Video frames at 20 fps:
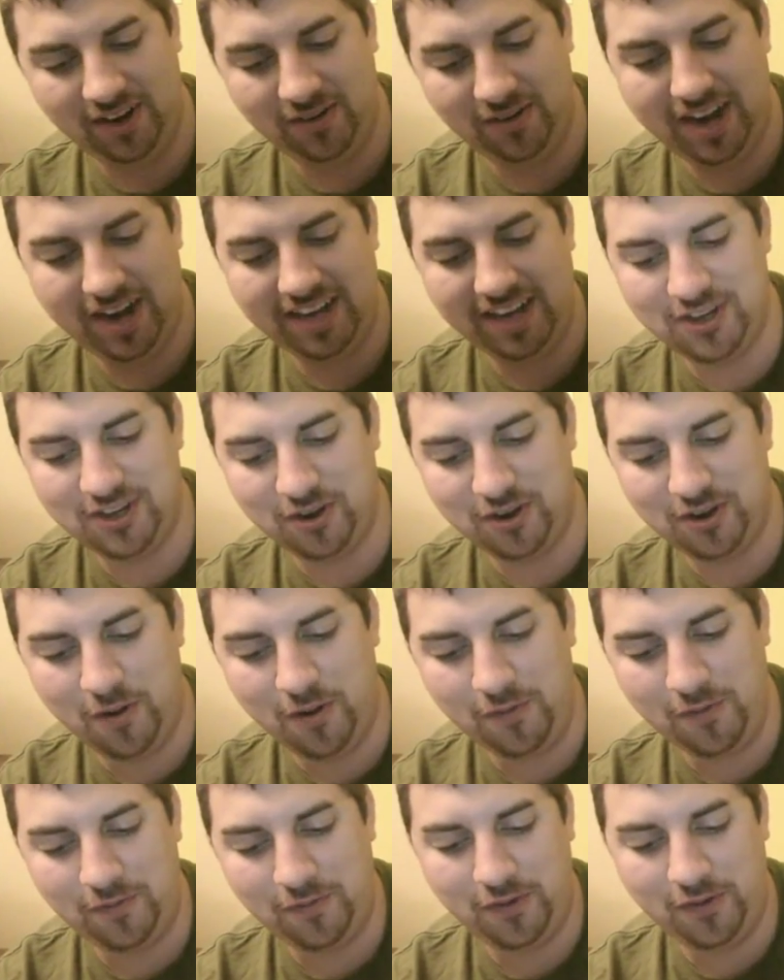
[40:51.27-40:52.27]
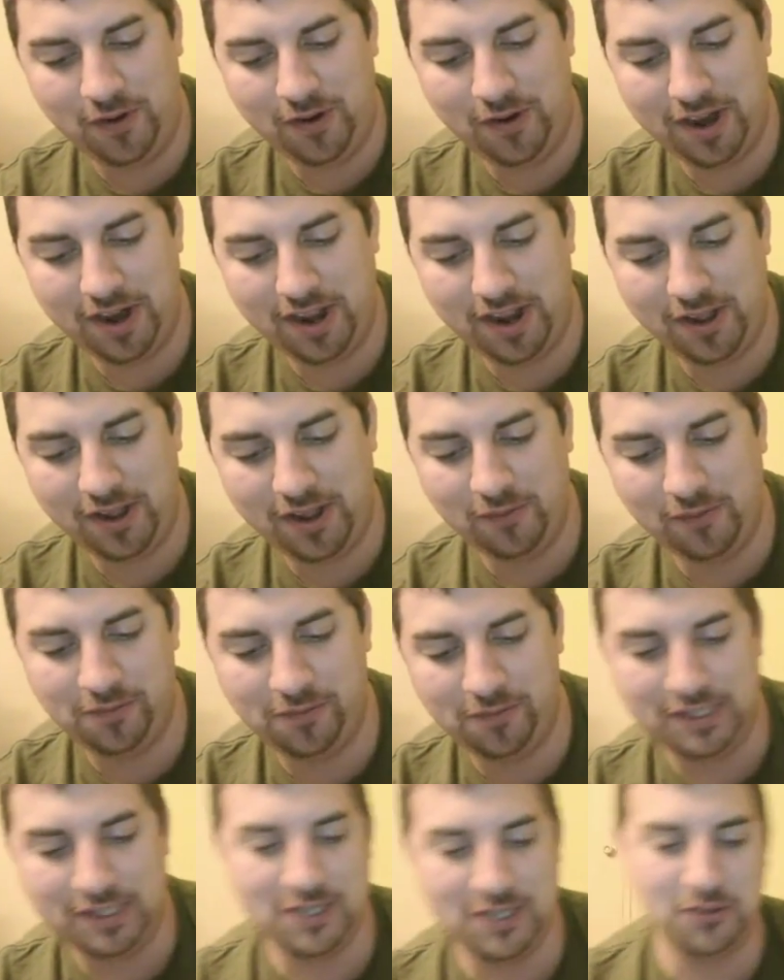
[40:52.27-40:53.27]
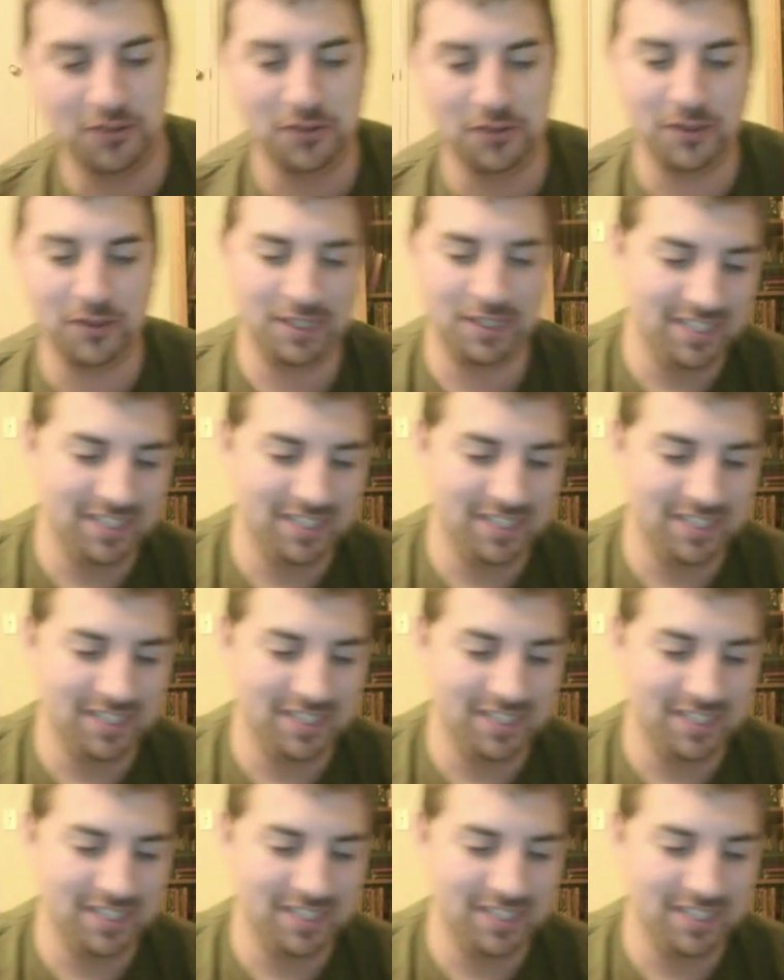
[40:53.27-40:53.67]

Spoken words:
right, you're 0 for 2.